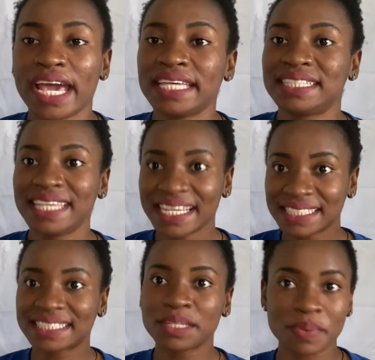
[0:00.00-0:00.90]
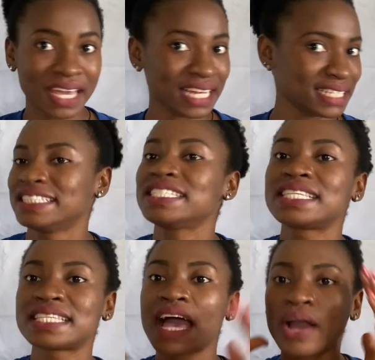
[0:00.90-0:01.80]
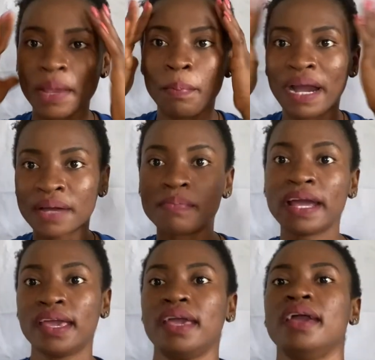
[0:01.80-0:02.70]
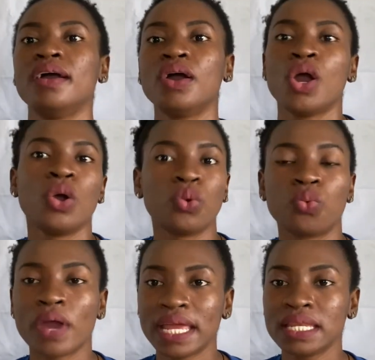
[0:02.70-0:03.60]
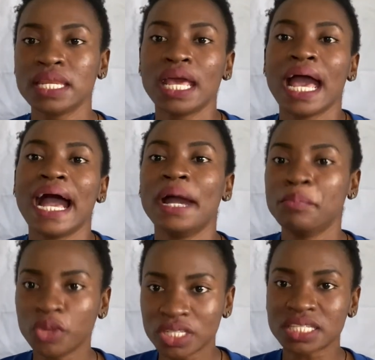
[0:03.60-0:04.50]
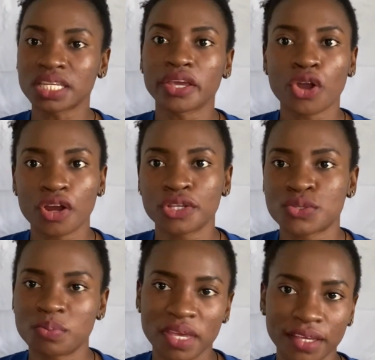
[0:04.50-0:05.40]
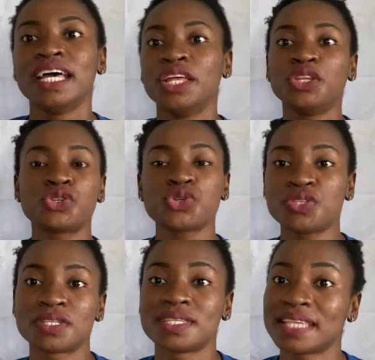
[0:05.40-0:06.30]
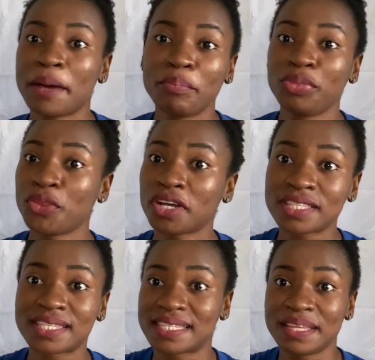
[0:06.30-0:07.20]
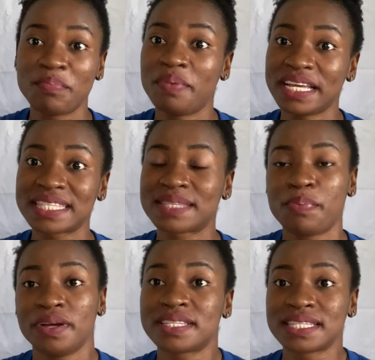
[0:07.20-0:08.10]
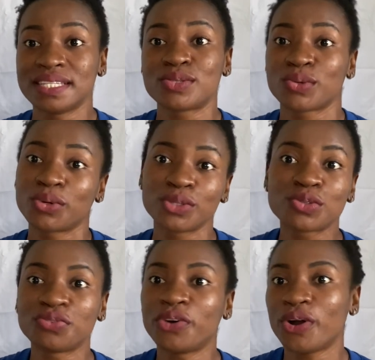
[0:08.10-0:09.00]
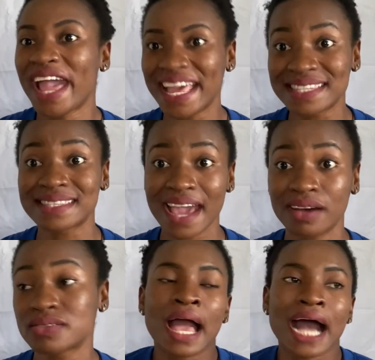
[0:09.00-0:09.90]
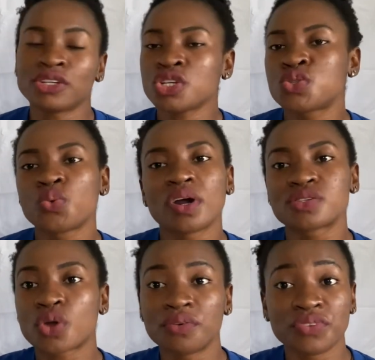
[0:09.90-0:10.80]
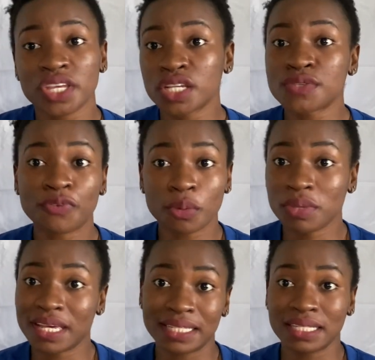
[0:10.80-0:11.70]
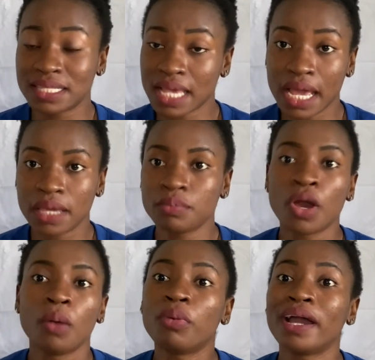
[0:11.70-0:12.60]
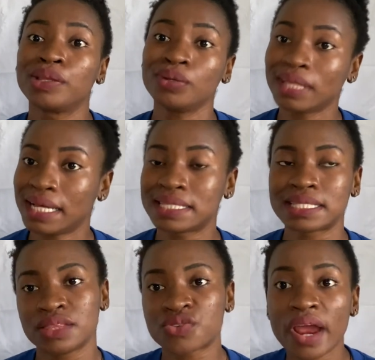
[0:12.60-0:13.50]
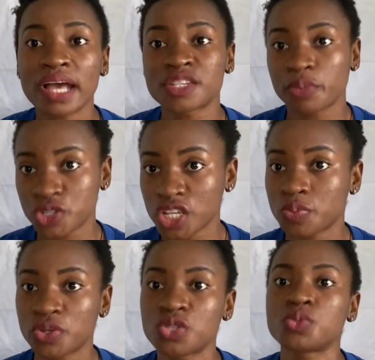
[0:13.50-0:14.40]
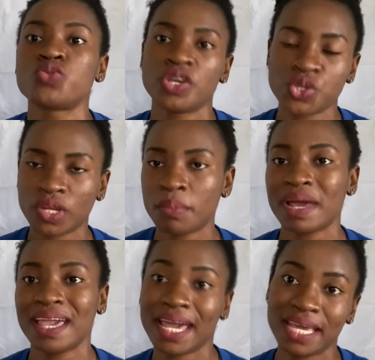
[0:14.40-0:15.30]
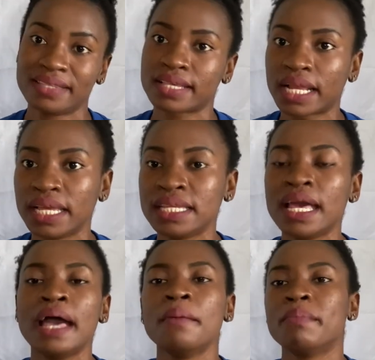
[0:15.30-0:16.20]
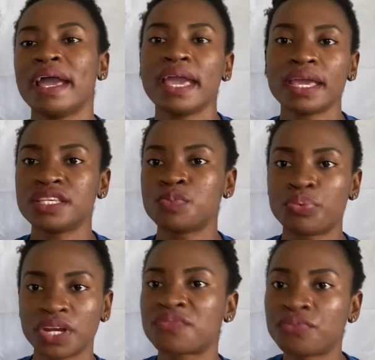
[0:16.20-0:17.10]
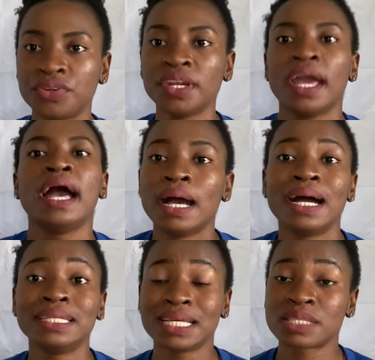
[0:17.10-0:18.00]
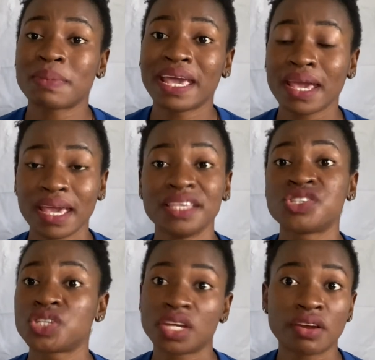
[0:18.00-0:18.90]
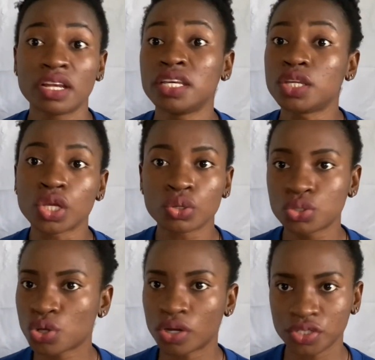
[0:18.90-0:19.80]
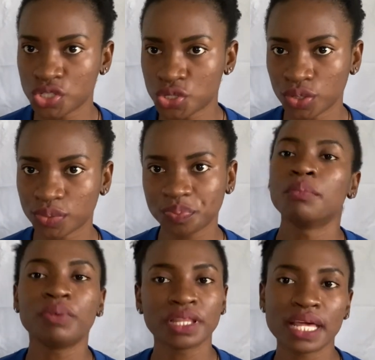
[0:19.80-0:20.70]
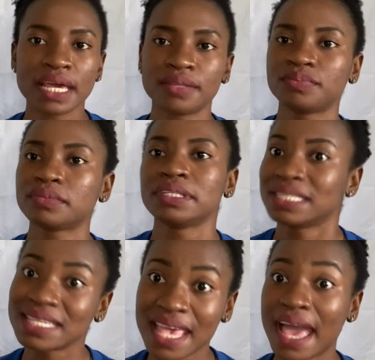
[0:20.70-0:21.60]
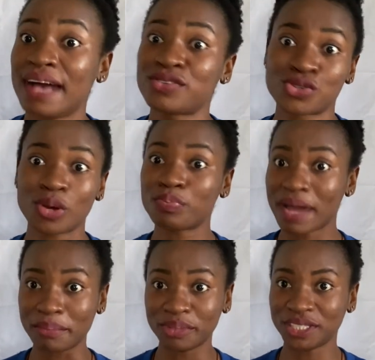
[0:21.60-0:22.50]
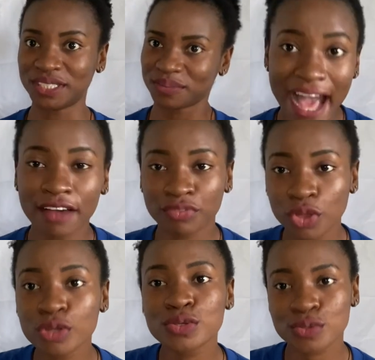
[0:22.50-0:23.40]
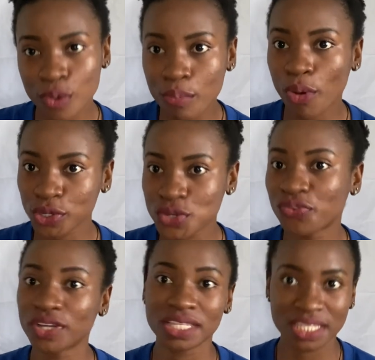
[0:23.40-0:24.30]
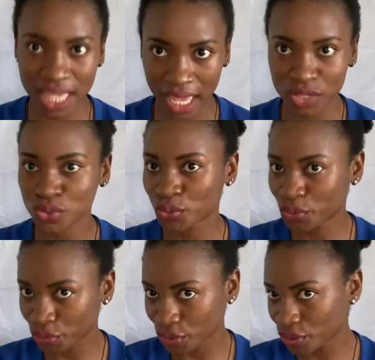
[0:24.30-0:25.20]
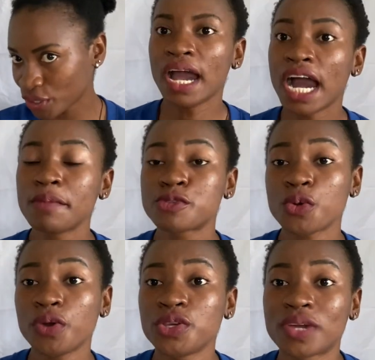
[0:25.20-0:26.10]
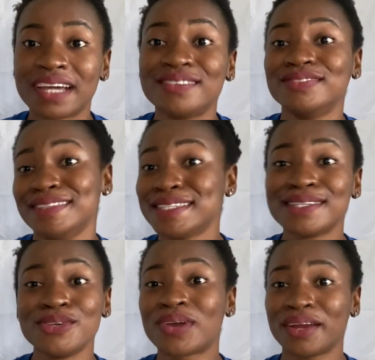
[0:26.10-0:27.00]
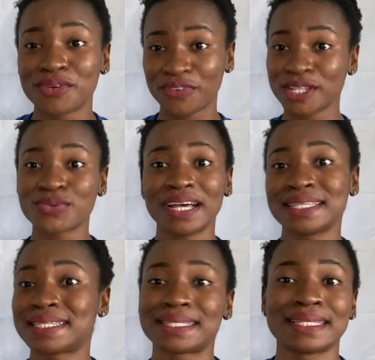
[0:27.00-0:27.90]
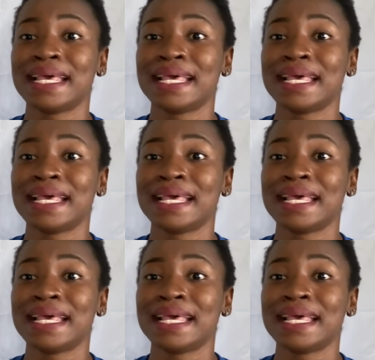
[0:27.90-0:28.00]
guys yes typically this is how i pack my hair when i'm not in a hurry to make it the truth is i'm not the best person to go to for hairstyles i just do what's convenient for me at the time but i know that try as much as possible to ensure that my hair is clean my hair is break free and that my hair is generally in a good condition but then this hair has chopped my money i've done so much for this hair to grow i'm someone you can you can refer to as